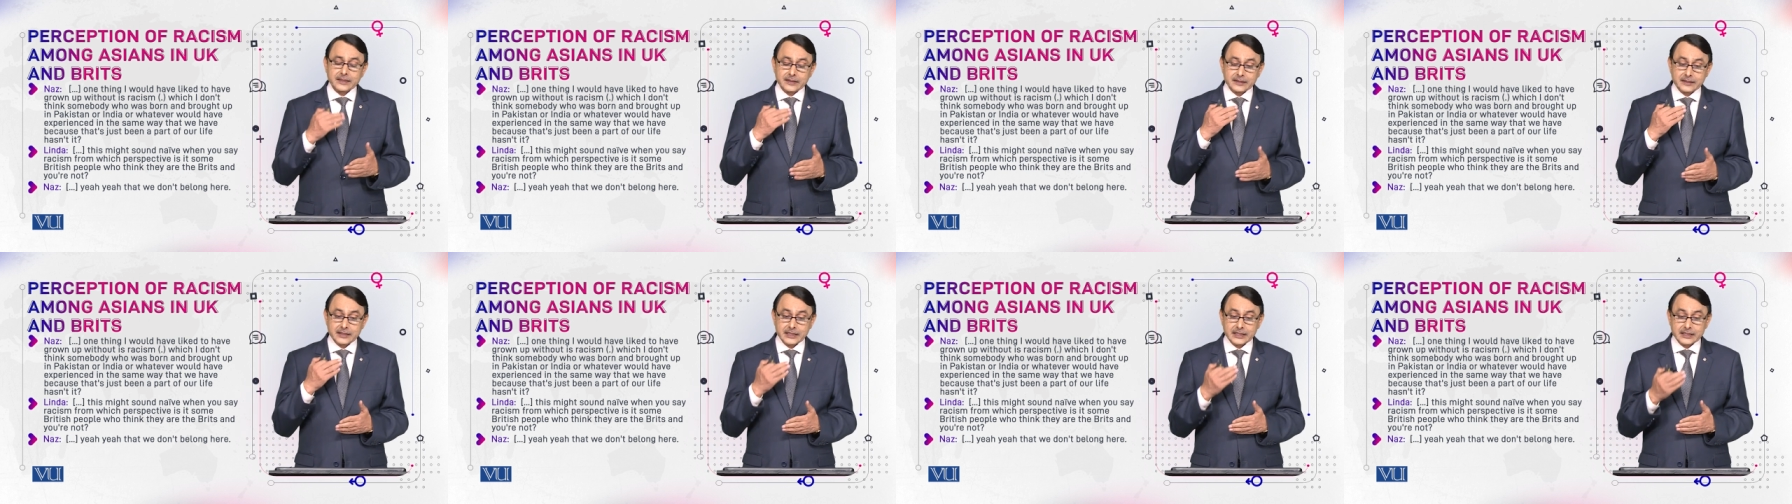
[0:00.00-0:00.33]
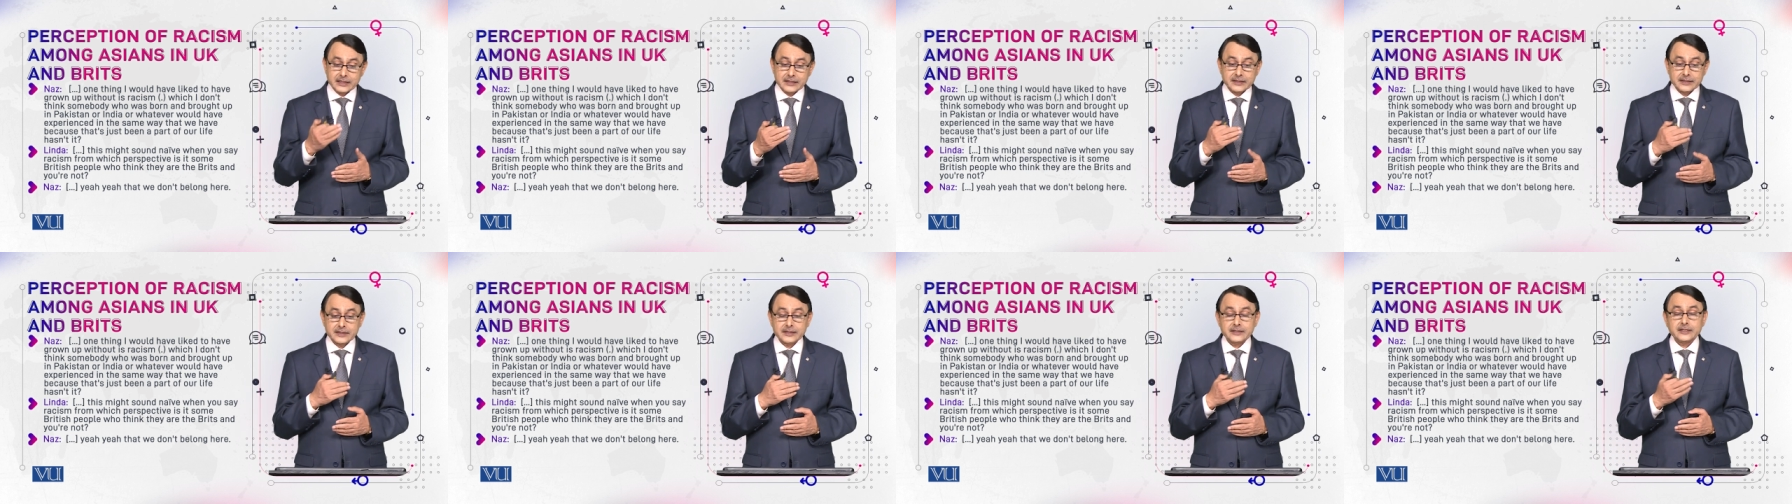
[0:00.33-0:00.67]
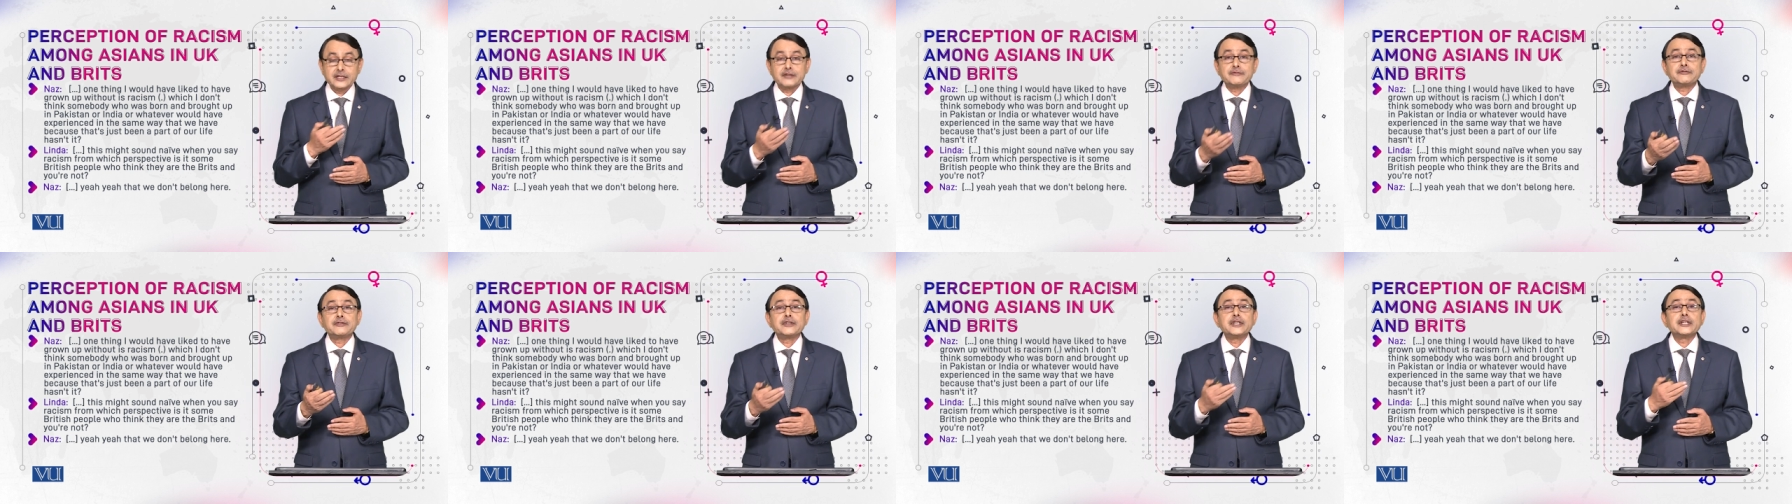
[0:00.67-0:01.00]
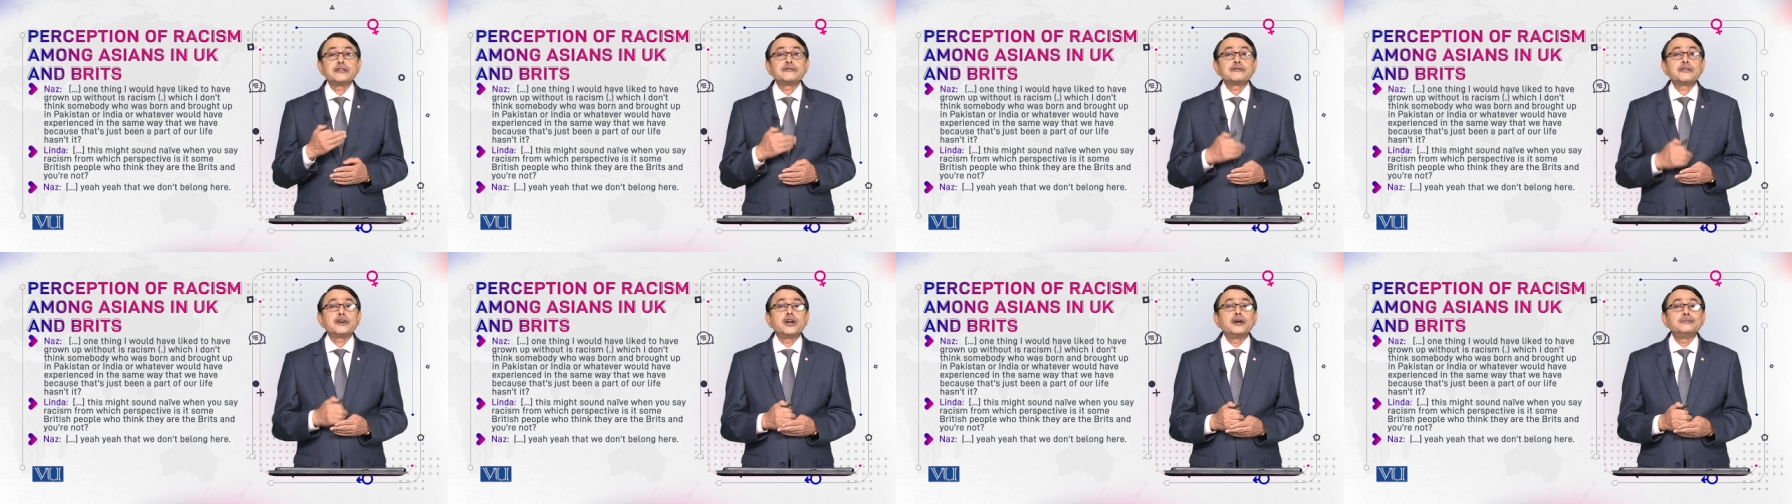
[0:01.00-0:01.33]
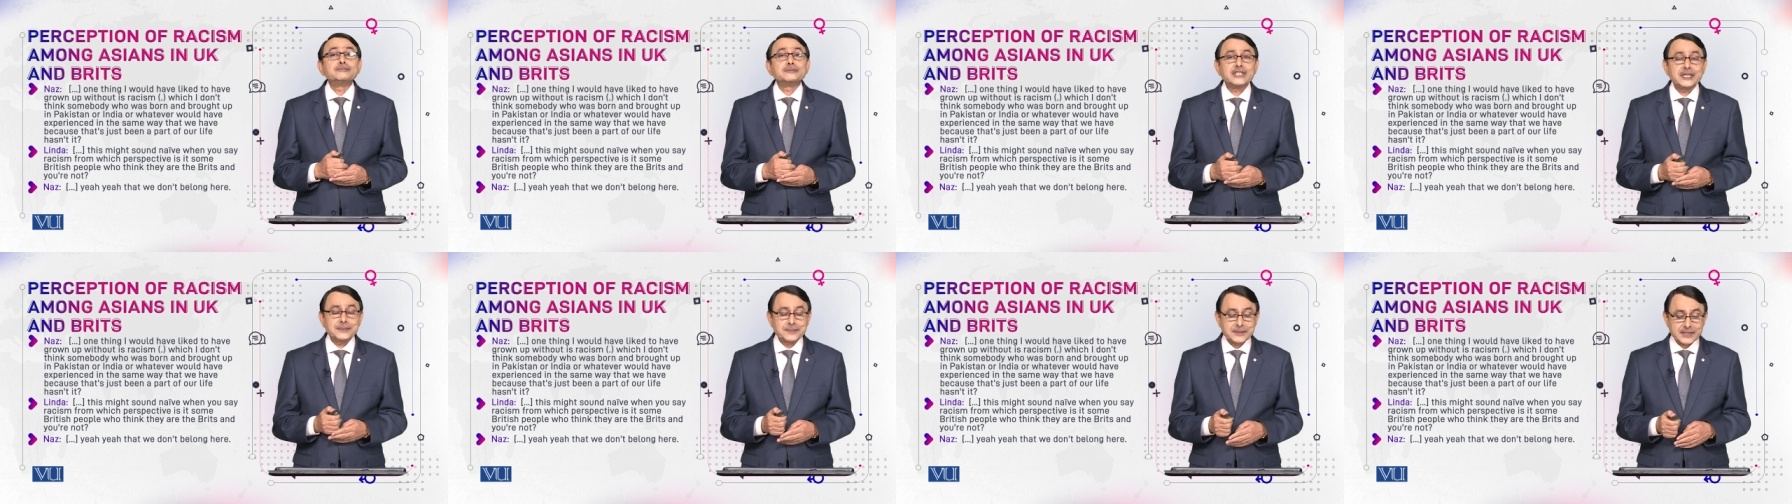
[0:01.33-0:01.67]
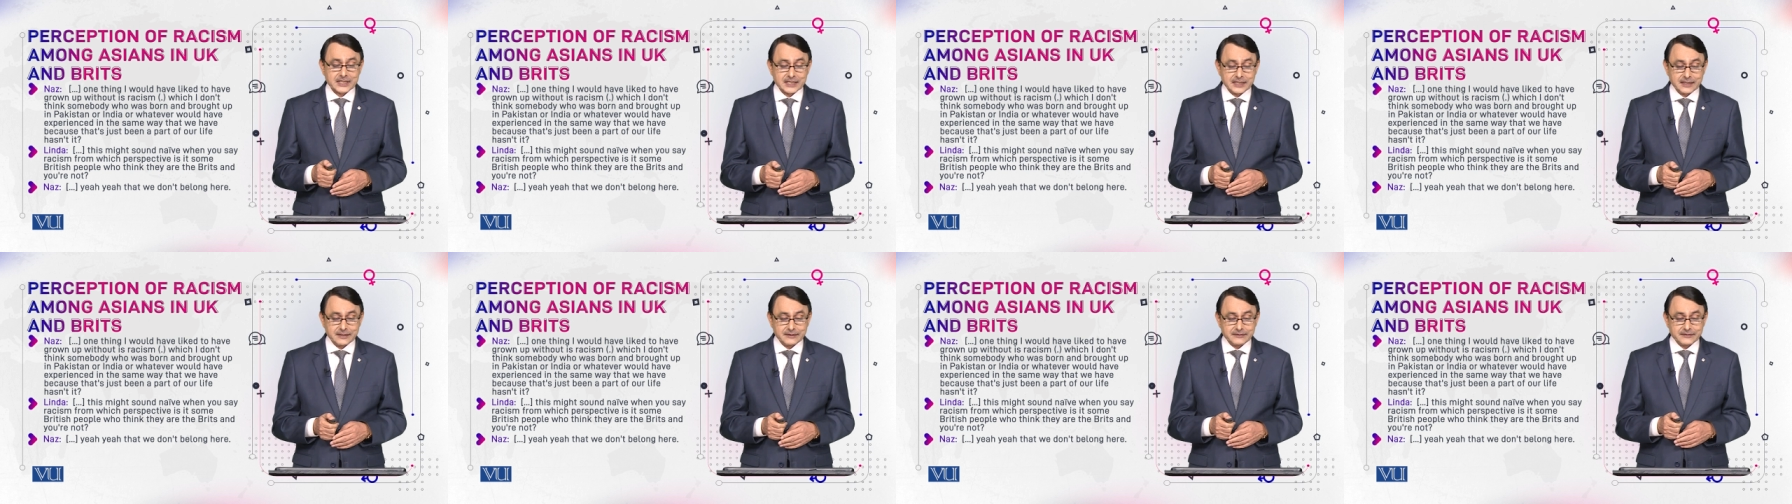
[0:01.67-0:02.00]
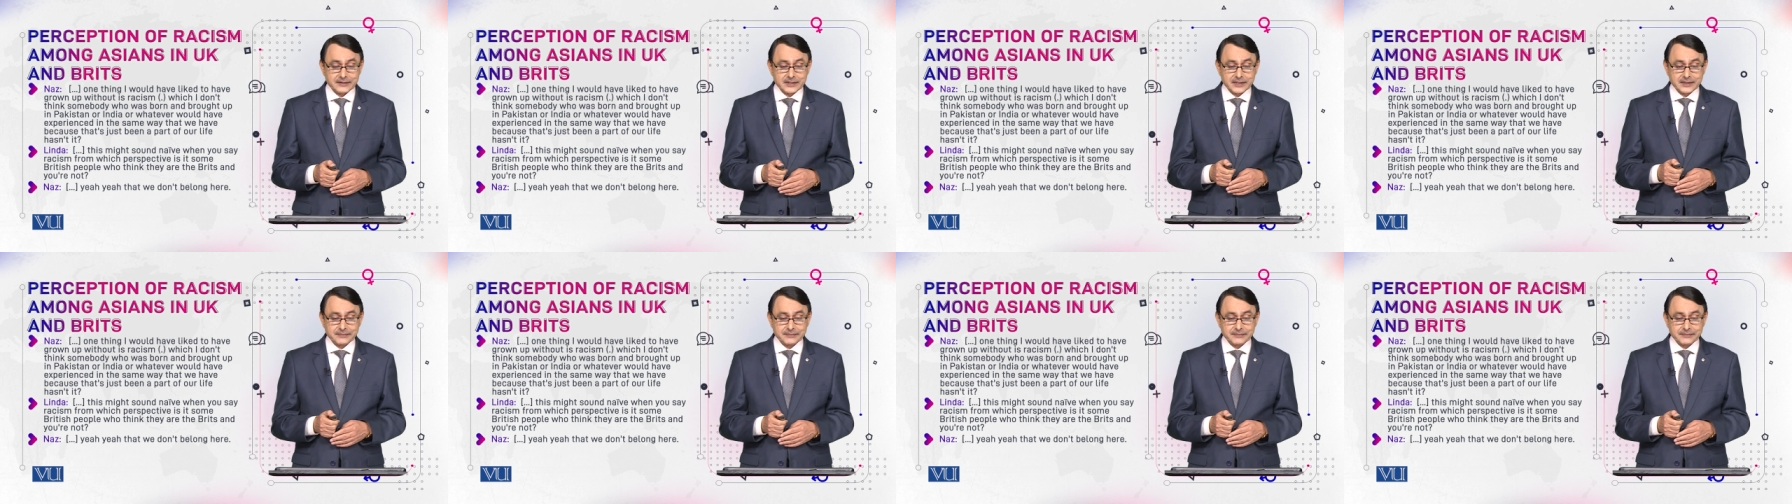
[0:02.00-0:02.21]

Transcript: take us different from themselves.